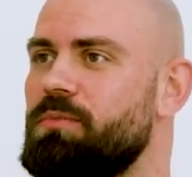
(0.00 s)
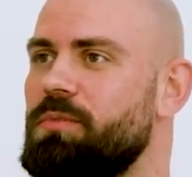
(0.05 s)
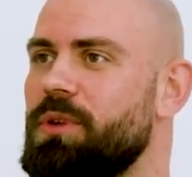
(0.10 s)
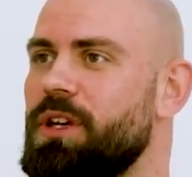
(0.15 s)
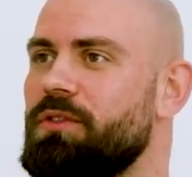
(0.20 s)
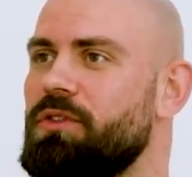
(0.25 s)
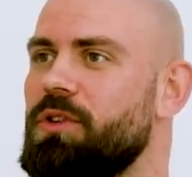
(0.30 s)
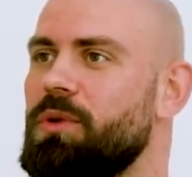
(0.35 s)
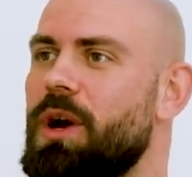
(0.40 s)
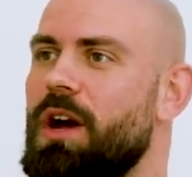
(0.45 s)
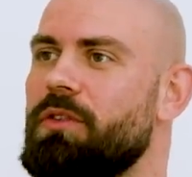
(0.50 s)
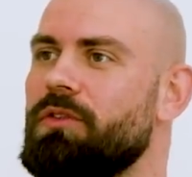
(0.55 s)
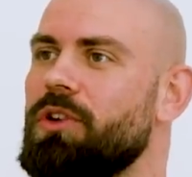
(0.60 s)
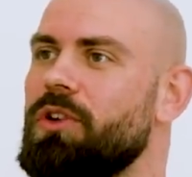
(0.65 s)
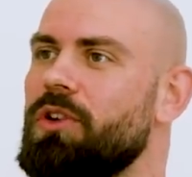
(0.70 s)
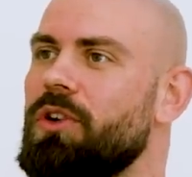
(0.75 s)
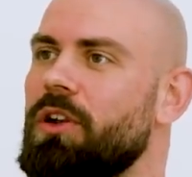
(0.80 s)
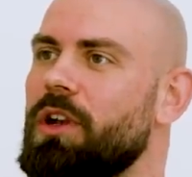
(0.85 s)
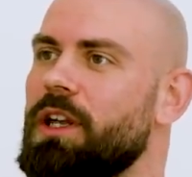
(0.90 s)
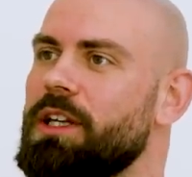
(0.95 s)
But if you
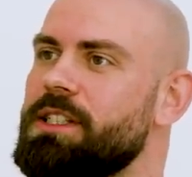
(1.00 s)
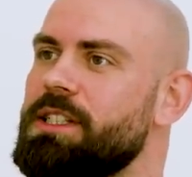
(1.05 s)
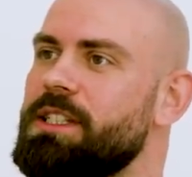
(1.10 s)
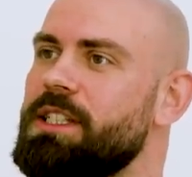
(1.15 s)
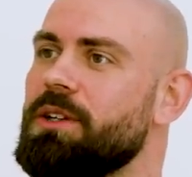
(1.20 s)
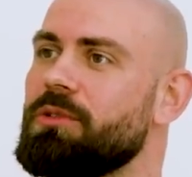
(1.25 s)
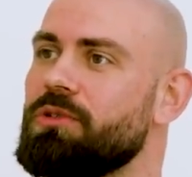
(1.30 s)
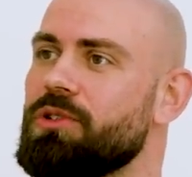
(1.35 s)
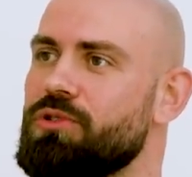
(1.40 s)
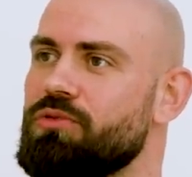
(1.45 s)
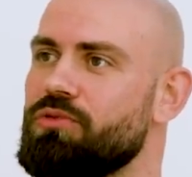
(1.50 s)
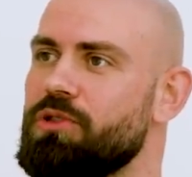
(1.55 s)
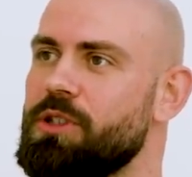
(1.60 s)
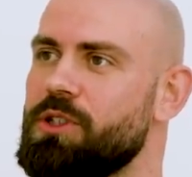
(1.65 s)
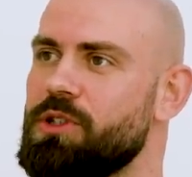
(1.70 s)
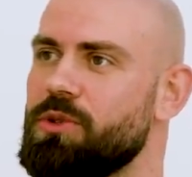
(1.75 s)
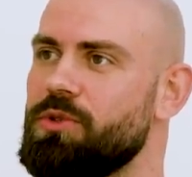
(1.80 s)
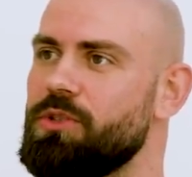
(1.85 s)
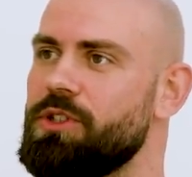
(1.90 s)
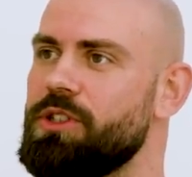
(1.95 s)
haven't got like serious
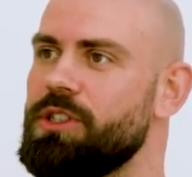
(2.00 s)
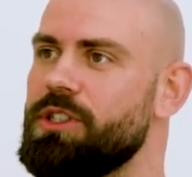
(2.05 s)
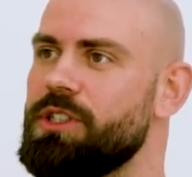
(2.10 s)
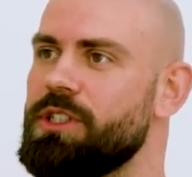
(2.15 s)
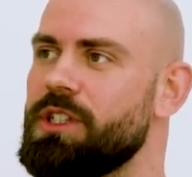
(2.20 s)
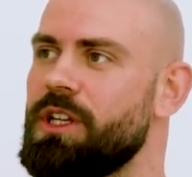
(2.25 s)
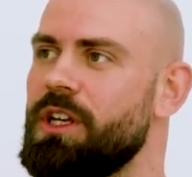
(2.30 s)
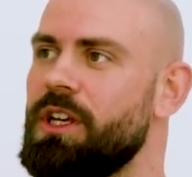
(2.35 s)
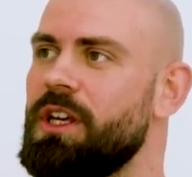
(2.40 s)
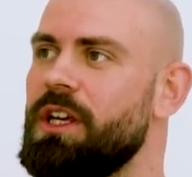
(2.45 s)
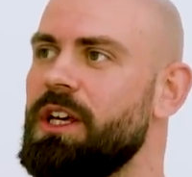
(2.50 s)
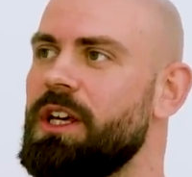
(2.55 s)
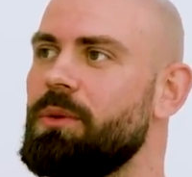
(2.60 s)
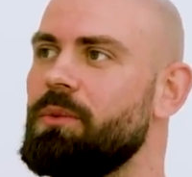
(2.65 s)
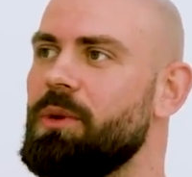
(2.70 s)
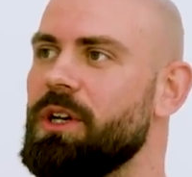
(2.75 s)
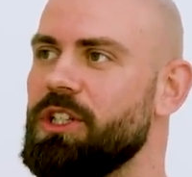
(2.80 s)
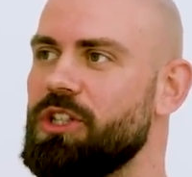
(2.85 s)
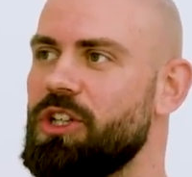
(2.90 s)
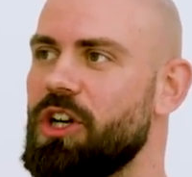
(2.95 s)
resources,
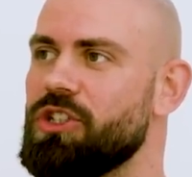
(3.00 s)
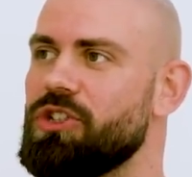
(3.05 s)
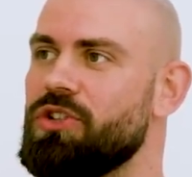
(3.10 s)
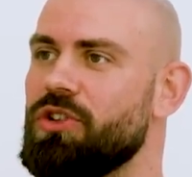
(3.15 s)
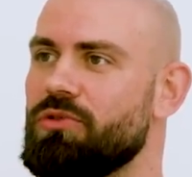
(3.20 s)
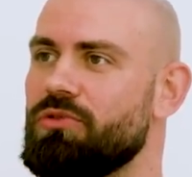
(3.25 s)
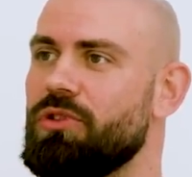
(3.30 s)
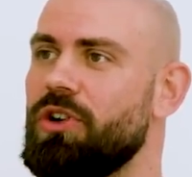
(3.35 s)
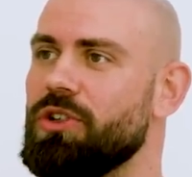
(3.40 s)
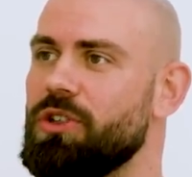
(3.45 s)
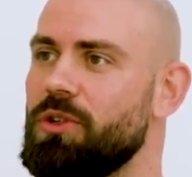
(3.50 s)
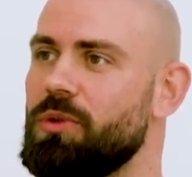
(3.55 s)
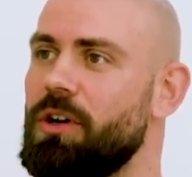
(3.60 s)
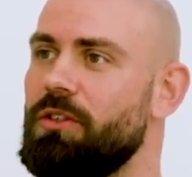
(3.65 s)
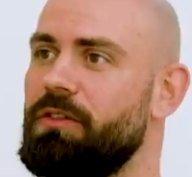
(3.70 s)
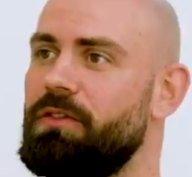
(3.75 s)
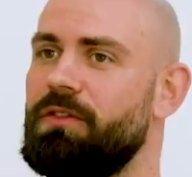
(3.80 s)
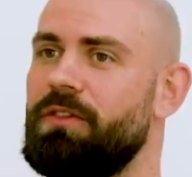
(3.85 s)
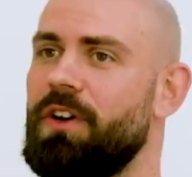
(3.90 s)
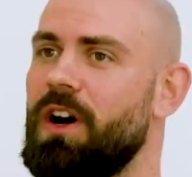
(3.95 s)
when it does go wrong, you
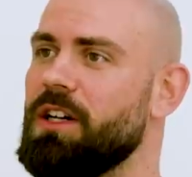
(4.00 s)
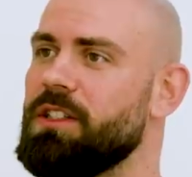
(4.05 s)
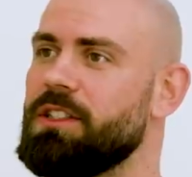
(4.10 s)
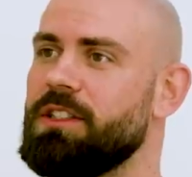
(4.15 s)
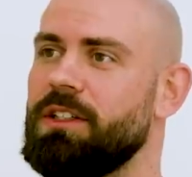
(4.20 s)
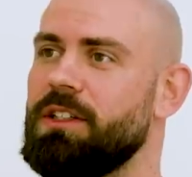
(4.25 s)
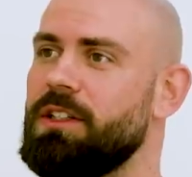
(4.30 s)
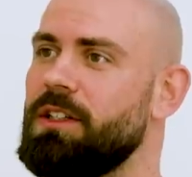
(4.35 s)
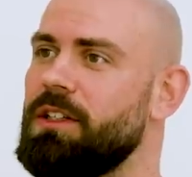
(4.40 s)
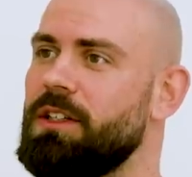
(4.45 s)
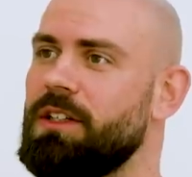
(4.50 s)
are fucked.